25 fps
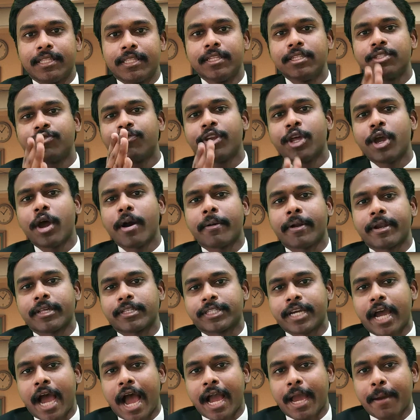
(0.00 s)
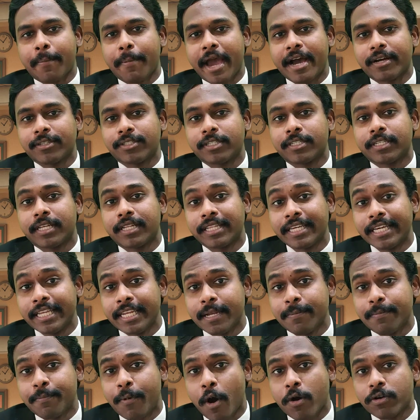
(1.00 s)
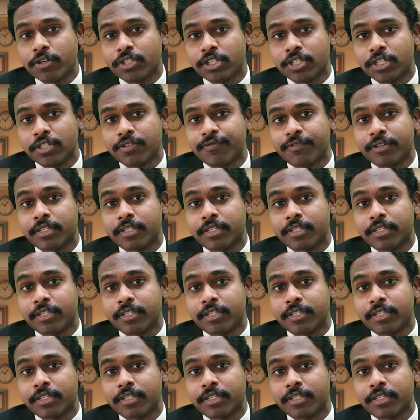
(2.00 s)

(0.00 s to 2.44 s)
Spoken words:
In this video, I'm going to talk about the deleted portions